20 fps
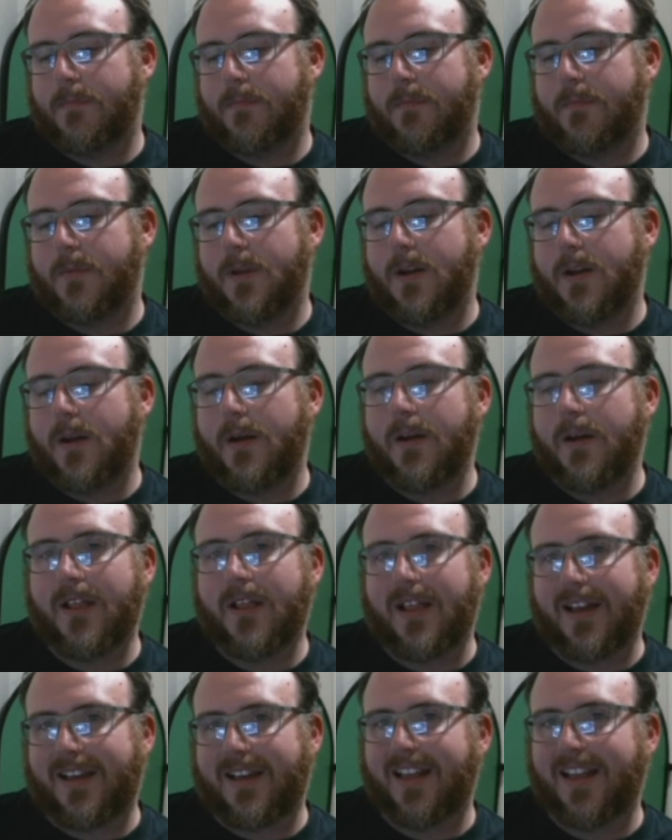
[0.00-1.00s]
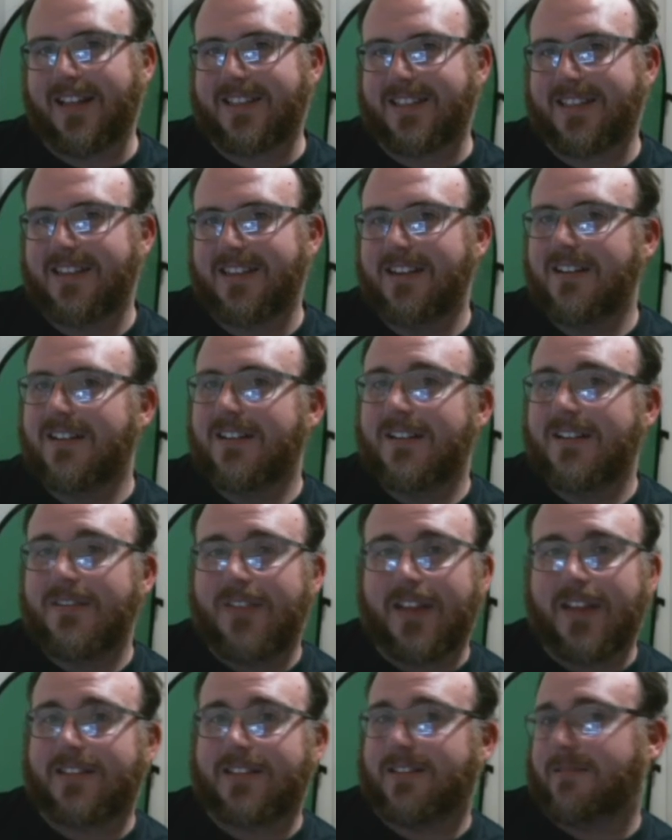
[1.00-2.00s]
Like that's
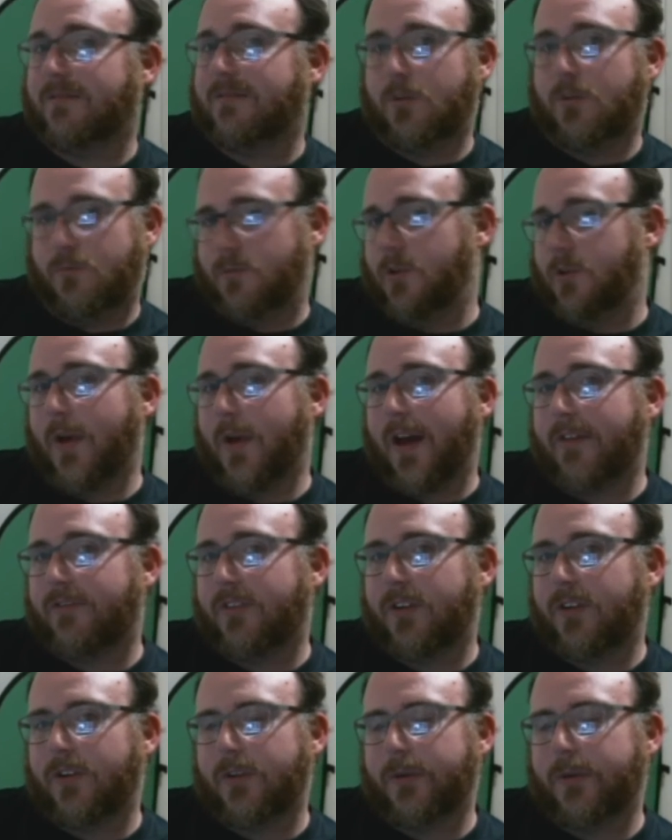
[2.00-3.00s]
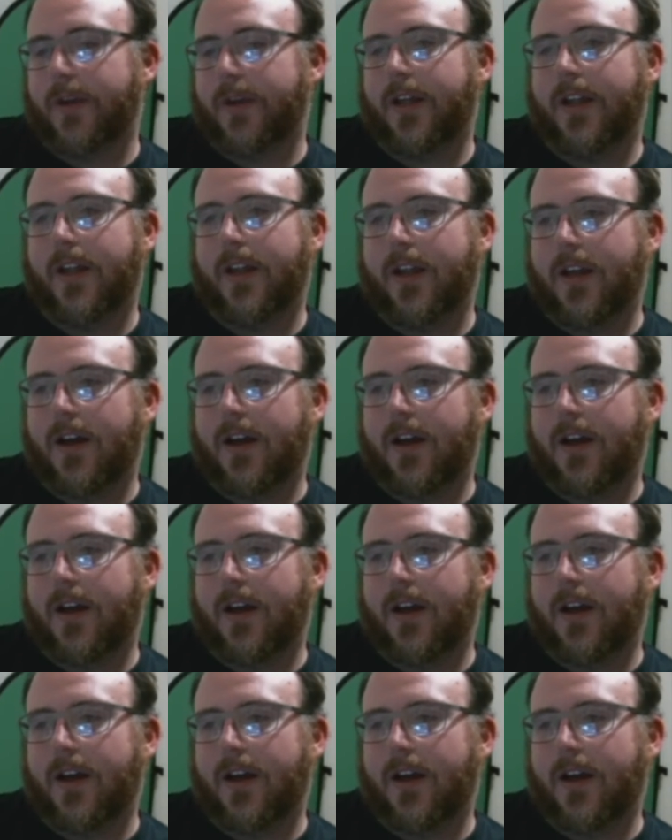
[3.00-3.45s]
you have to do it.